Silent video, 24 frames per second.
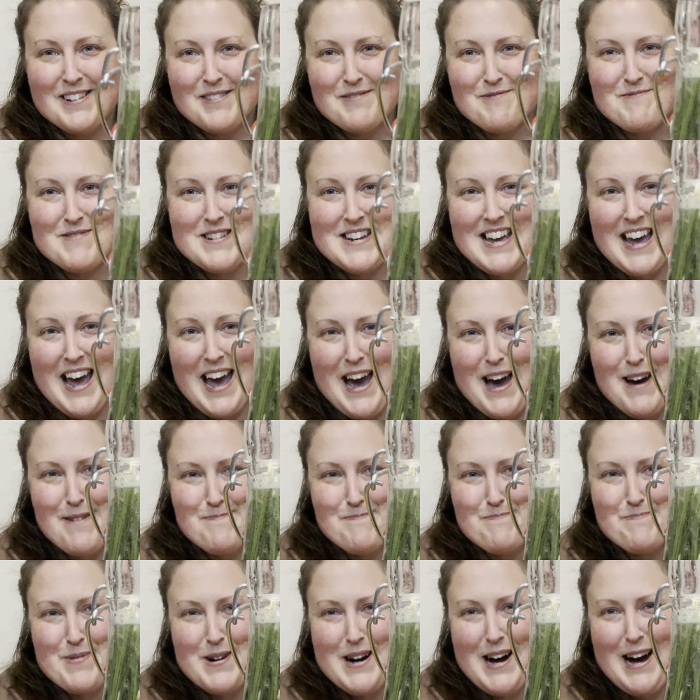We
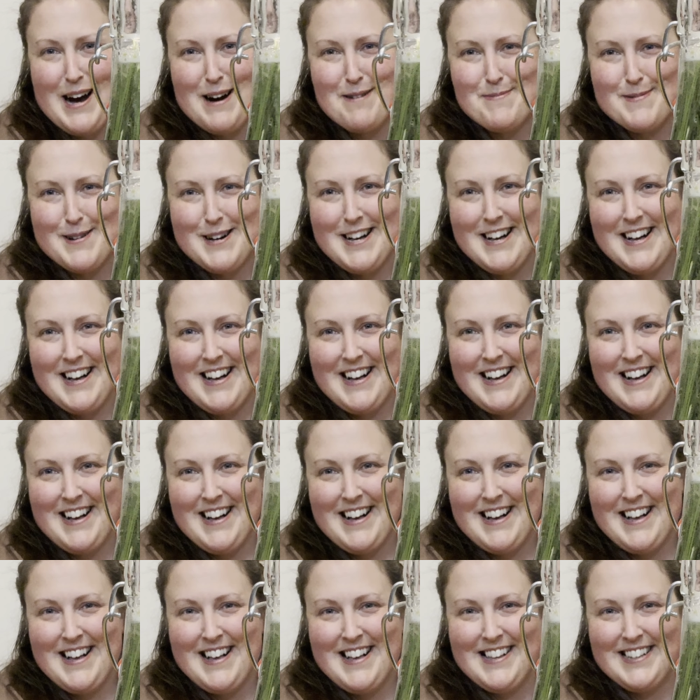have
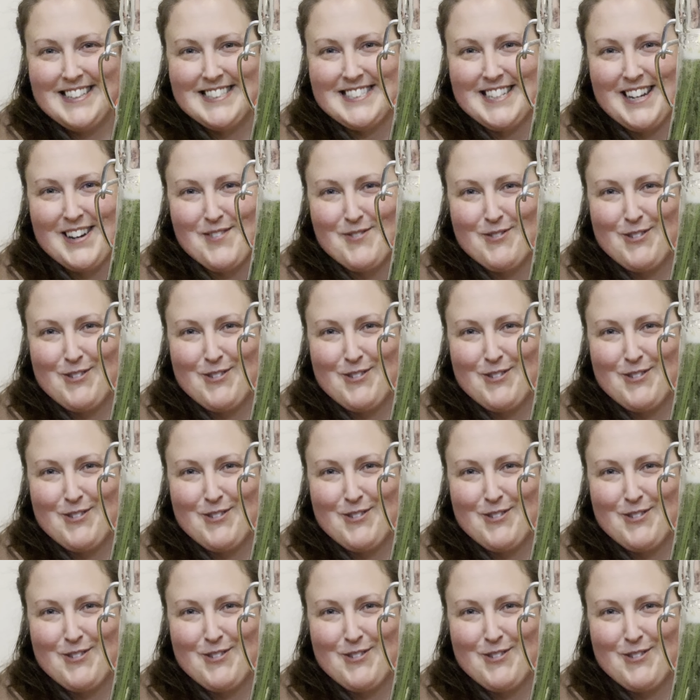bubbles! It